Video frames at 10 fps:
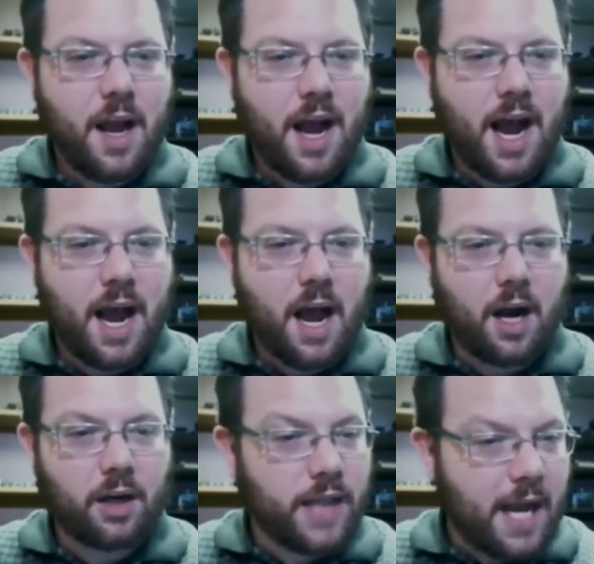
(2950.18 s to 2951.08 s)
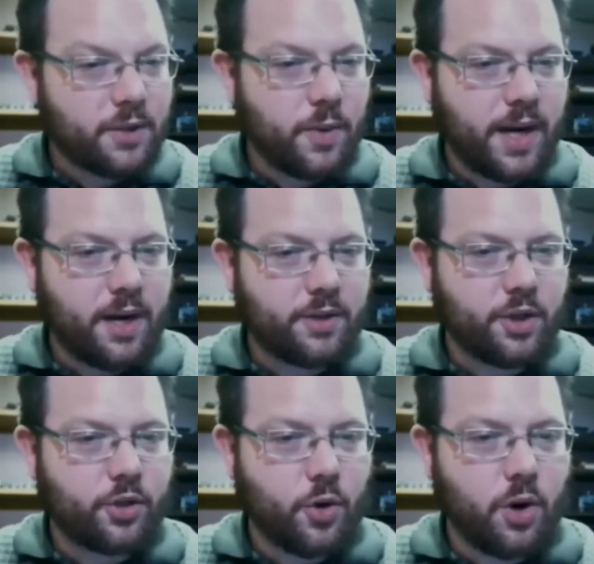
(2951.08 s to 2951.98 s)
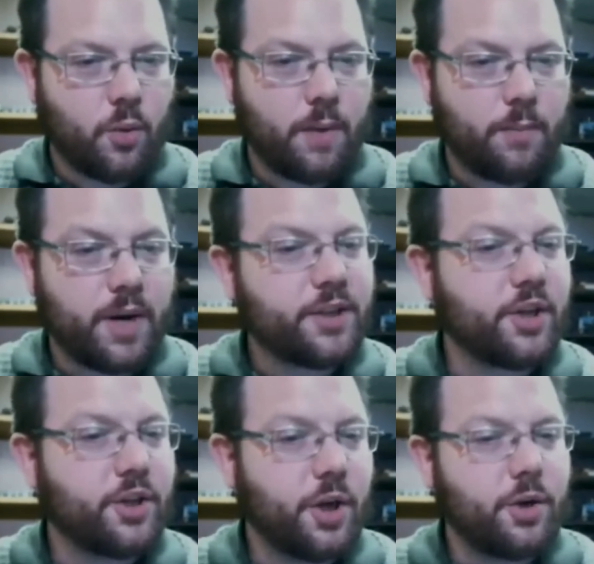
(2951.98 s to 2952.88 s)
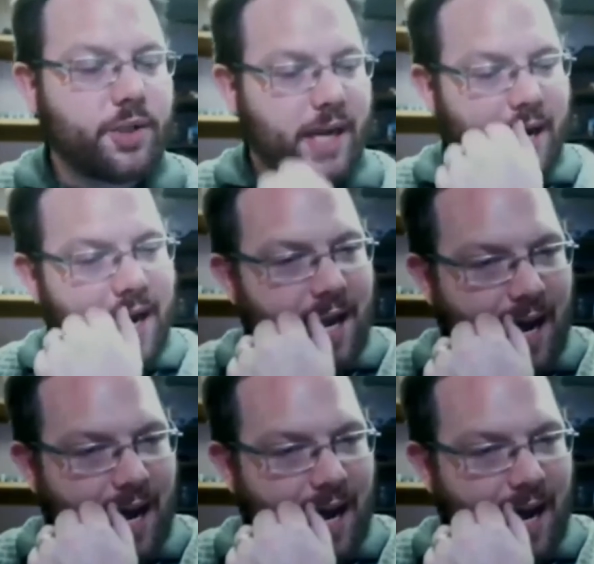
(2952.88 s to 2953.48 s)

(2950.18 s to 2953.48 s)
Our last one here is a short one, but it's a doozy.